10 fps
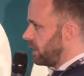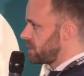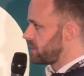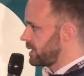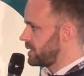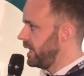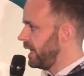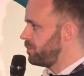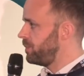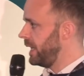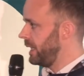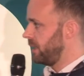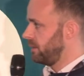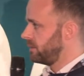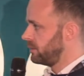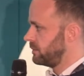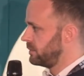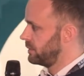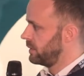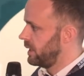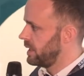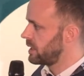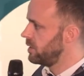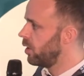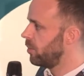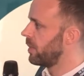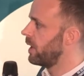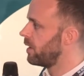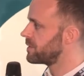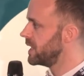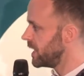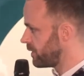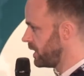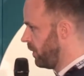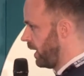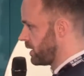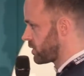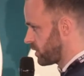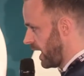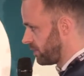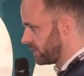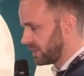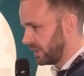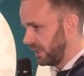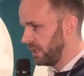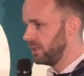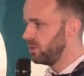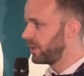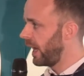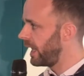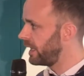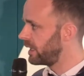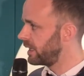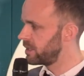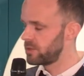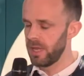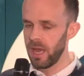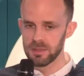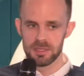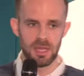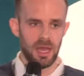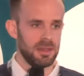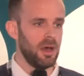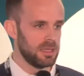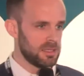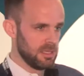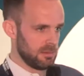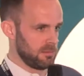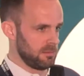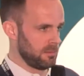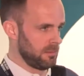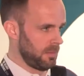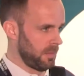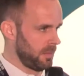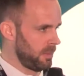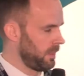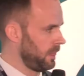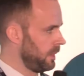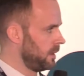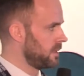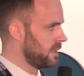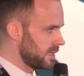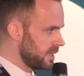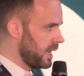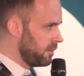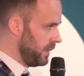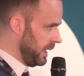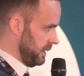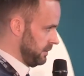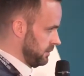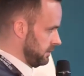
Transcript: 68 billion is the number of delivery miles travelled in the UK in 2019. 68 billion,